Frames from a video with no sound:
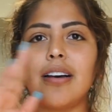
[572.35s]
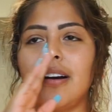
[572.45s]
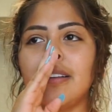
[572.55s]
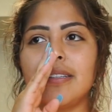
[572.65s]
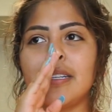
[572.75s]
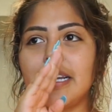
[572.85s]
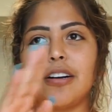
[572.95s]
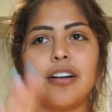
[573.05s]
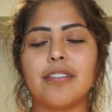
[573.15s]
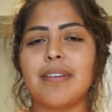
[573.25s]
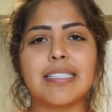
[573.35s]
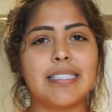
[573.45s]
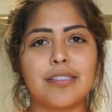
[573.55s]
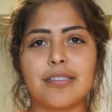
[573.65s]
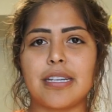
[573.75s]
all her
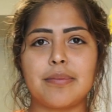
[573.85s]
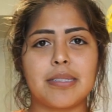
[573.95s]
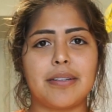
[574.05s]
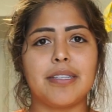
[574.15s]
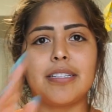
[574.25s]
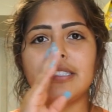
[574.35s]
vaccines on time and everything.